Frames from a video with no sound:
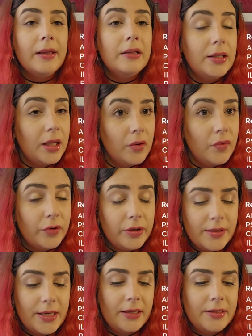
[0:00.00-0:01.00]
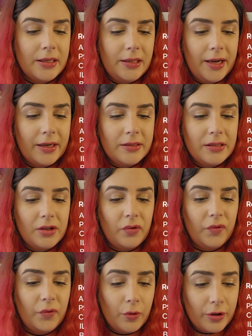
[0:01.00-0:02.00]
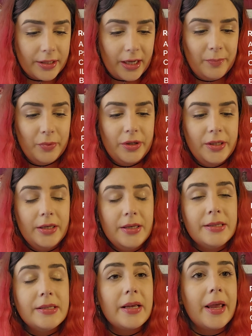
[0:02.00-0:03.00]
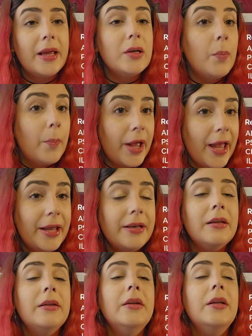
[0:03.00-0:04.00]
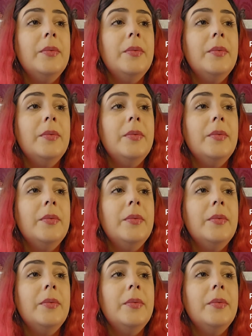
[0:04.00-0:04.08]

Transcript: Livre that elected 4 deputies, and PAN